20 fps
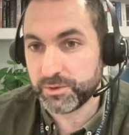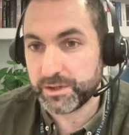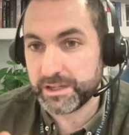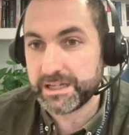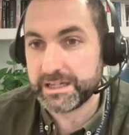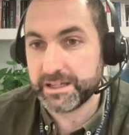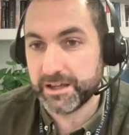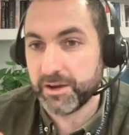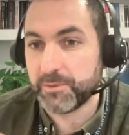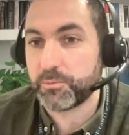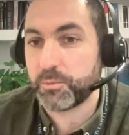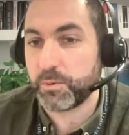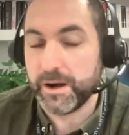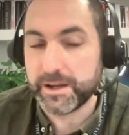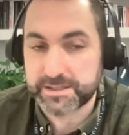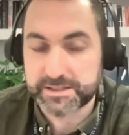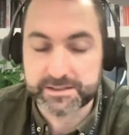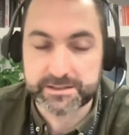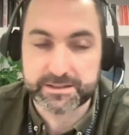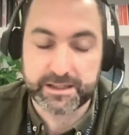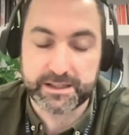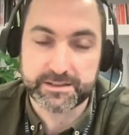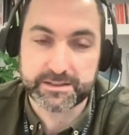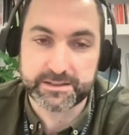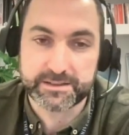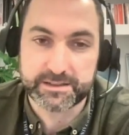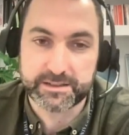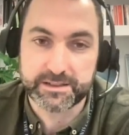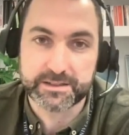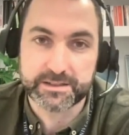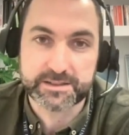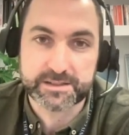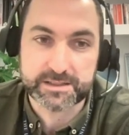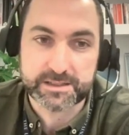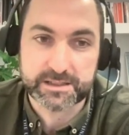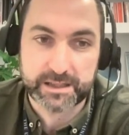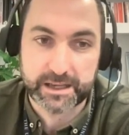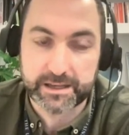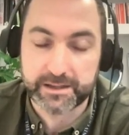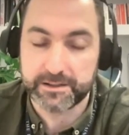really unprecedented in its
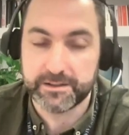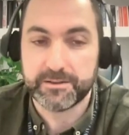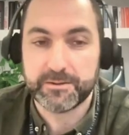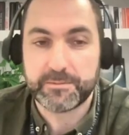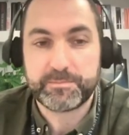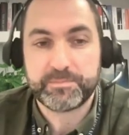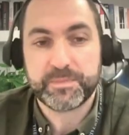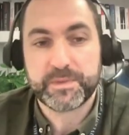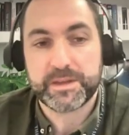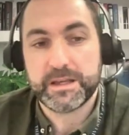scale.